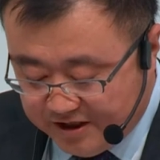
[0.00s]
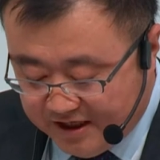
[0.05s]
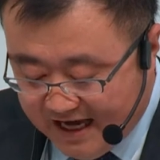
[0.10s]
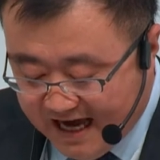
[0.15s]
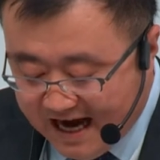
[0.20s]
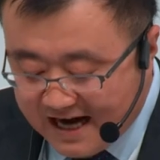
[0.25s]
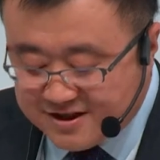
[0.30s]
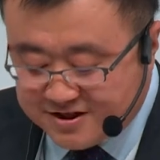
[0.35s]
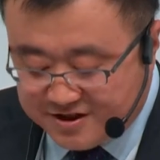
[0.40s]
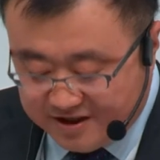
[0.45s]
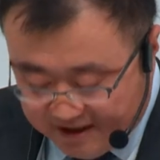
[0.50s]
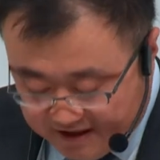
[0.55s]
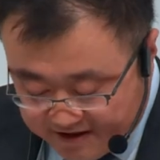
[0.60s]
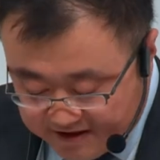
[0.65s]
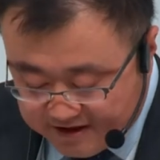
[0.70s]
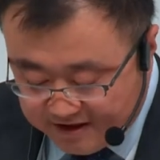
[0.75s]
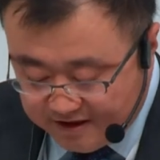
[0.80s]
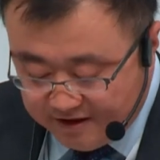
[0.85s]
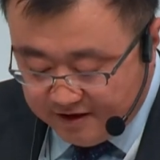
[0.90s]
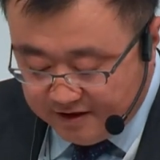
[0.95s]

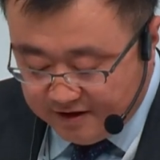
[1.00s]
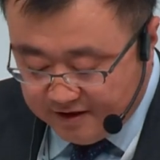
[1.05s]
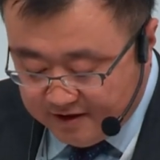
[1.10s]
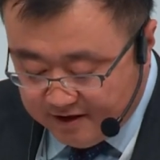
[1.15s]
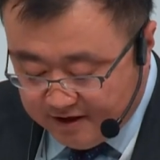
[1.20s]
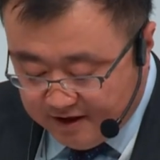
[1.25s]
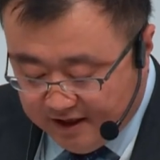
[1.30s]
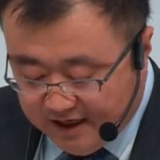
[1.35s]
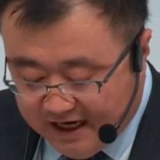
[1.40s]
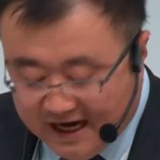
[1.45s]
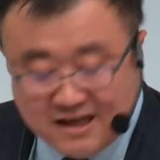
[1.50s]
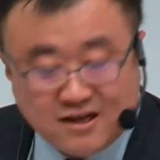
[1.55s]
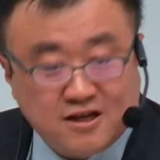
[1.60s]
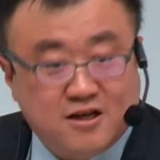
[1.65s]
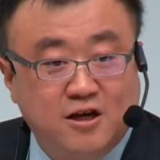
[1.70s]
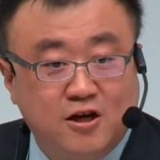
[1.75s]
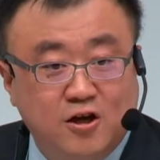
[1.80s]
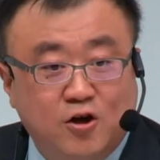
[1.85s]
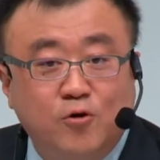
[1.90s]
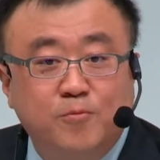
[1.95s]
excellency and
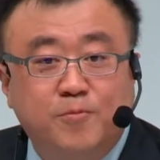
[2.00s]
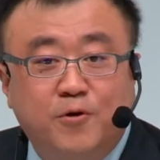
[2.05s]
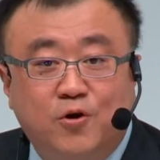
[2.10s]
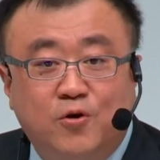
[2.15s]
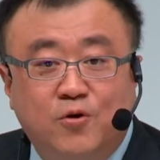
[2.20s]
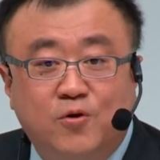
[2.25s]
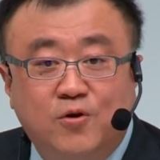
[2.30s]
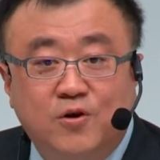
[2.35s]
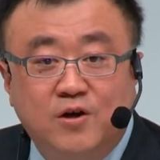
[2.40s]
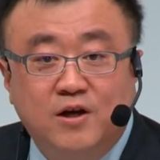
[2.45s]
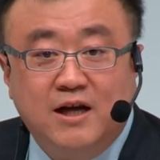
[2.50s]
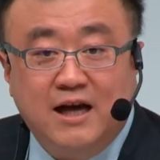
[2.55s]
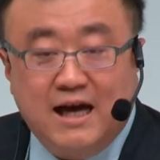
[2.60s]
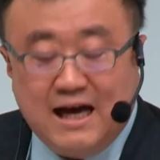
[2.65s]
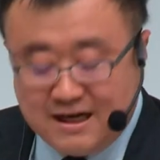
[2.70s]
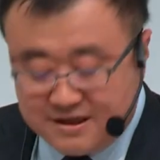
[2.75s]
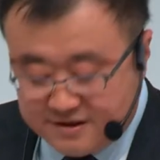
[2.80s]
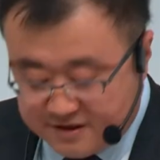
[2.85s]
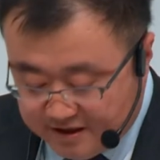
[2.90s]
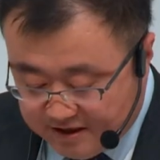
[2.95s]
global
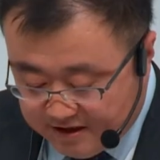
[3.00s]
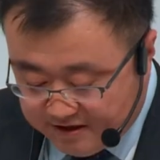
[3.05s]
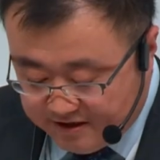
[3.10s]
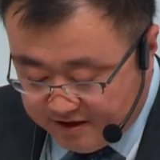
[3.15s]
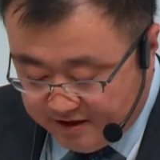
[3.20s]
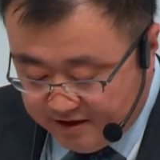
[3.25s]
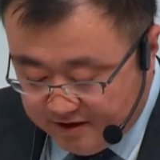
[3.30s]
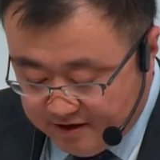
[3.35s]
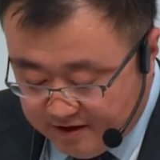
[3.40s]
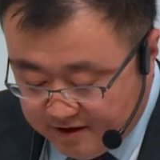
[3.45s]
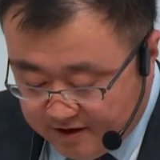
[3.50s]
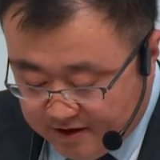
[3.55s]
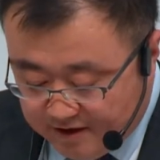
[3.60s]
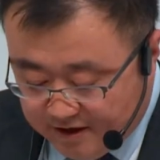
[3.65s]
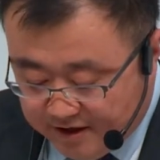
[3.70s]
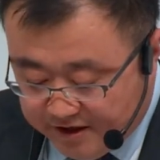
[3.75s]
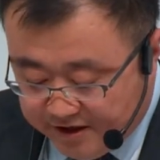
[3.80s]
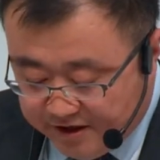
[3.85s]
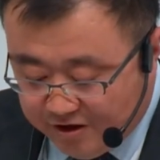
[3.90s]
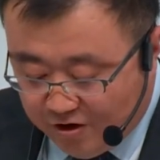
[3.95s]
excellency
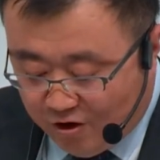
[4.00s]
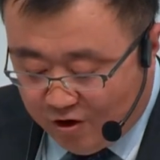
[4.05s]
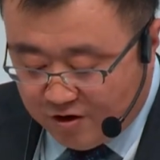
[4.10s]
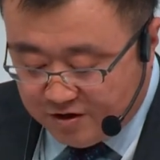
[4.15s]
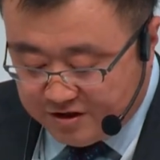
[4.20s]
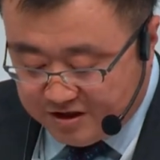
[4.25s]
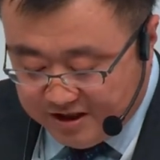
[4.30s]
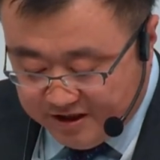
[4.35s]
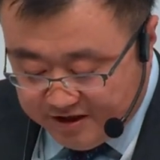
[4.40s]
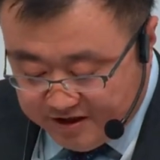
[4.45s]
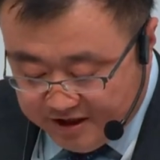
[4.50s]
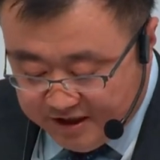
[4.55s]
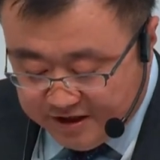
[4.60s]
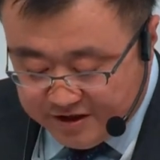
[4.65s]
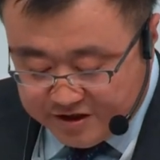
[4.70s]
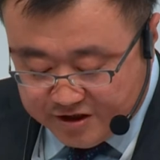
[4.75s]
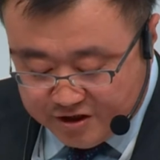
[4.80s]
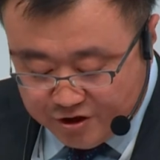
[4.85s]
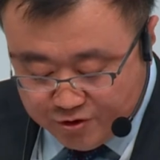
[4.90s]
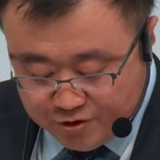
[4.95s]
in our
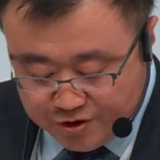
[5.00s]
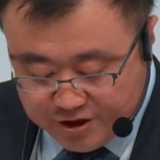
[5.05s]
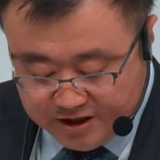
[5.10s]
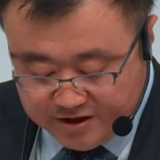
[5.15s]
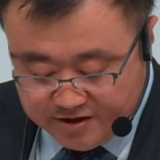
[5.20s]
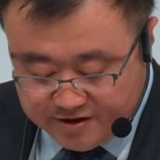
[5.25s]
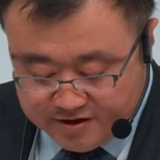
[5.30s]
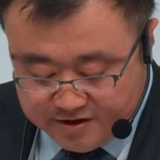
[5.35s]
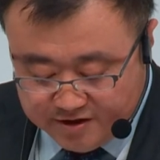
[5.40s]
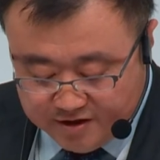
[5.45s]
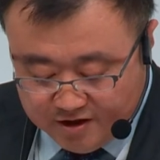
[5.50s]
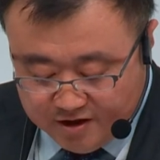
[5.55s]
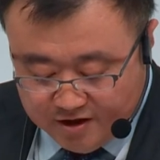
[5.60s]
institutions,